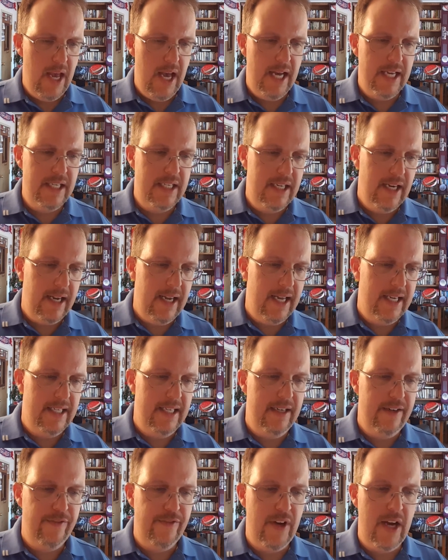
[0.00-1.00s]

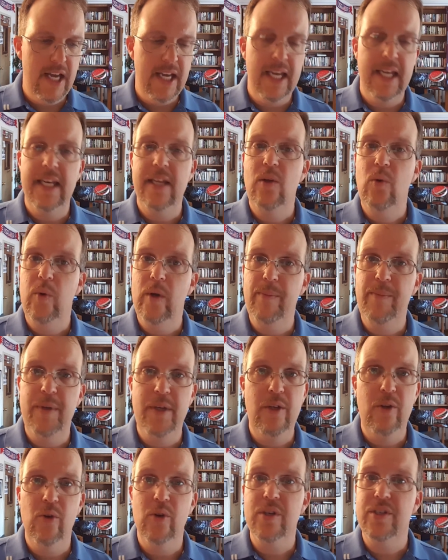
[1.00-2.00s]
Identifying and
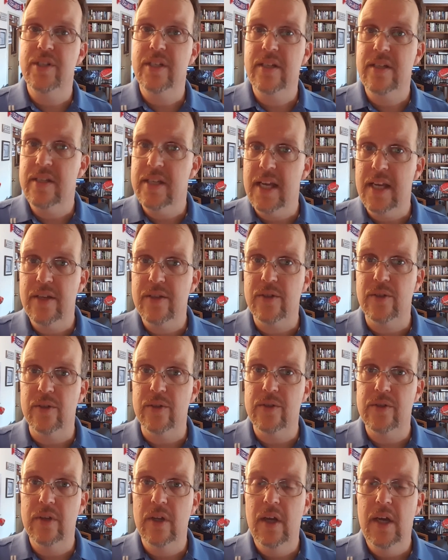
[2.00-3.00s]
equipping your
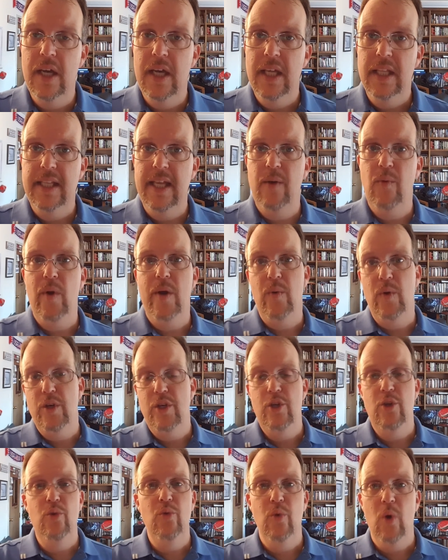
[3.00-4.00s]
successors. That way
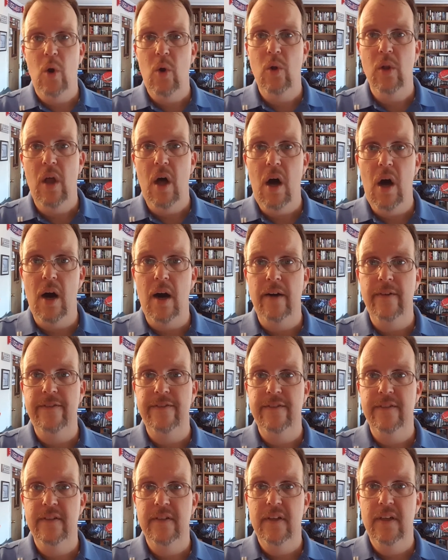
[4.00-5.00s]
when you roll
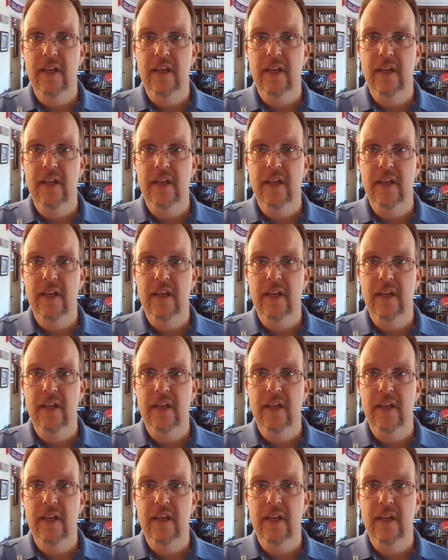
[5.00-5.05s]
off,